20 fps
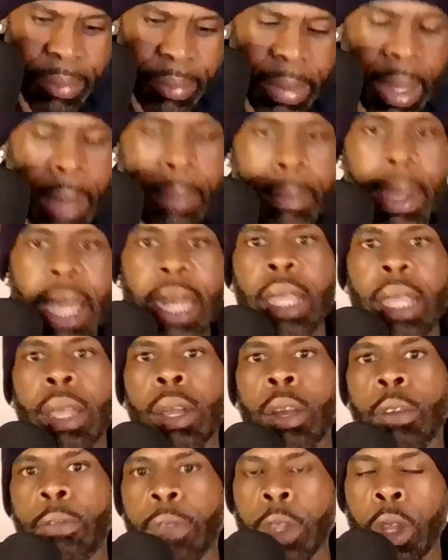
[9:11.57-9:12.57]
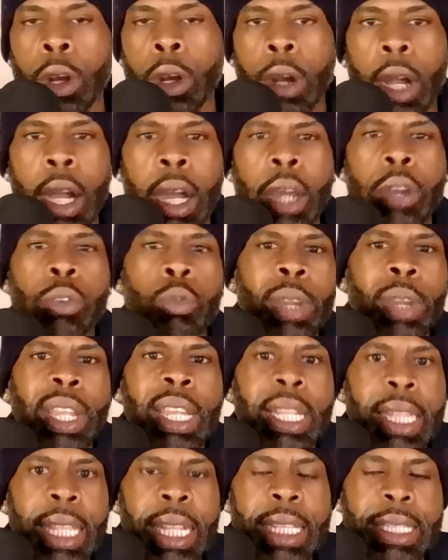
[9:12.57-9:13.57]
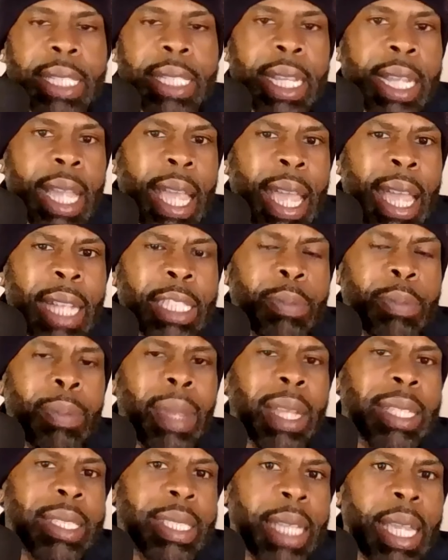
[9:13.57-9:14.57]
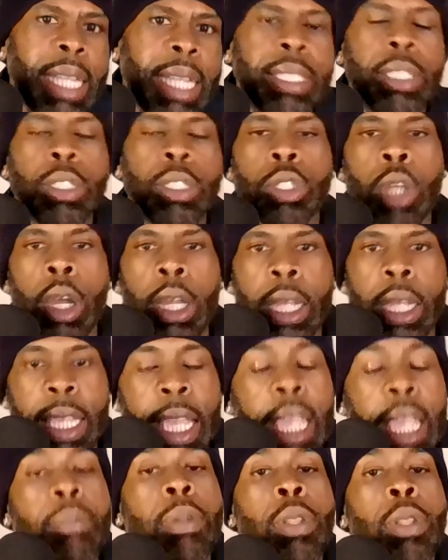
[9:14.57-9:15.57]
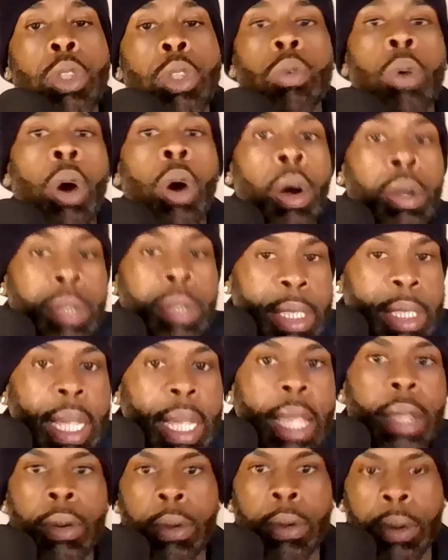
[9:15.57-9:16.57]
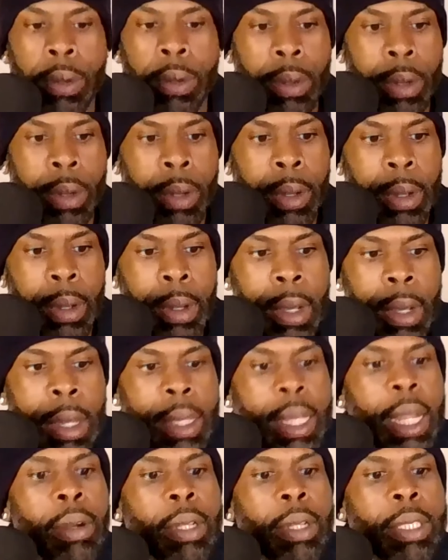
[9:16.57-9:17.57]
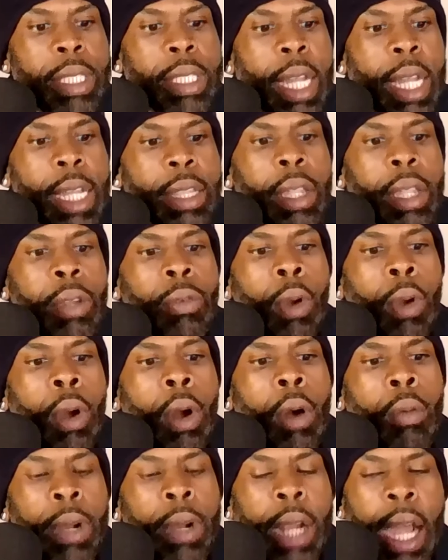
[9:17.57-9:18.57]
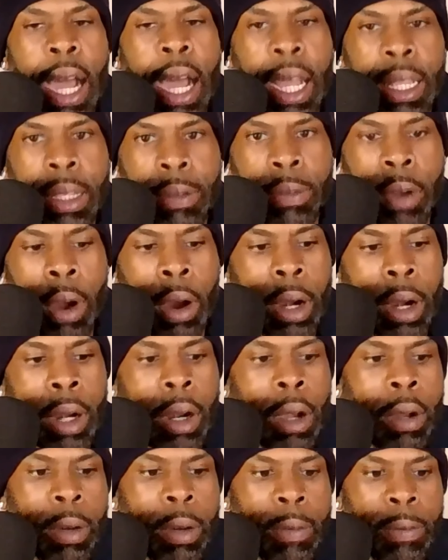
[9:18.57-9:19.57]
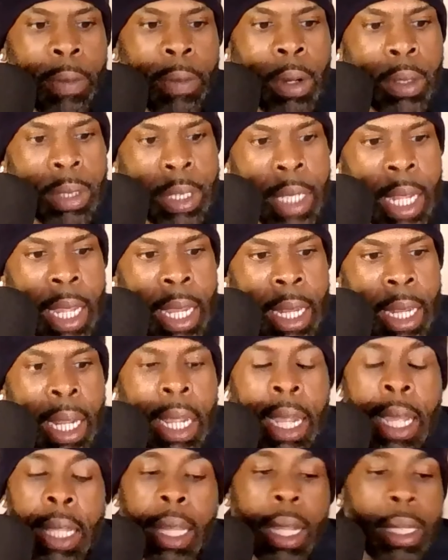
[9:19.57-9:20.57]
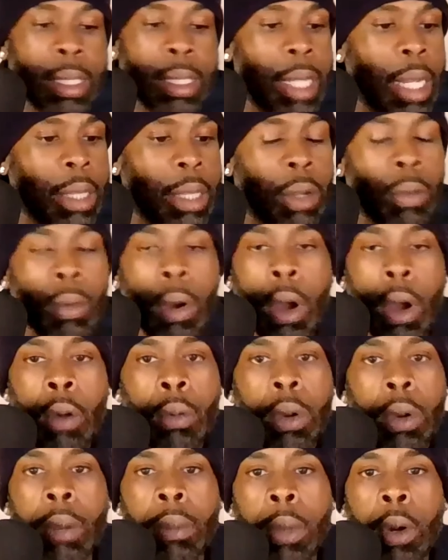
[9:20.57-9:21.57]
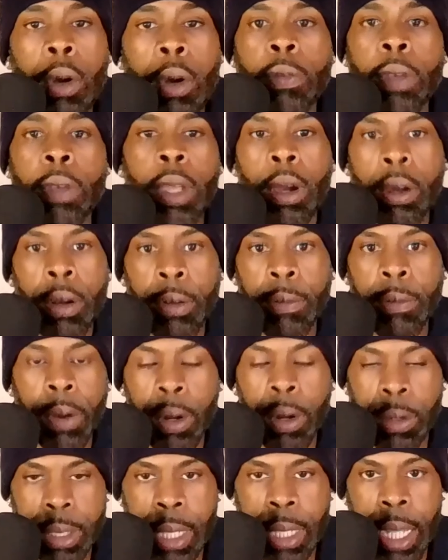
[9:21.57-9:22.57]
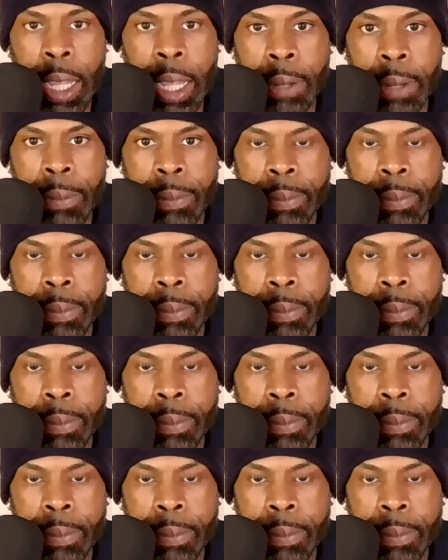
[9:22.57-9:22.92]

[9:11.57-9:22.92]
many of your unrealistic expectations are keeping you all single. There is nothing wrong with Olive Garden on the first date. There's nothing wrong with a movie on the first date.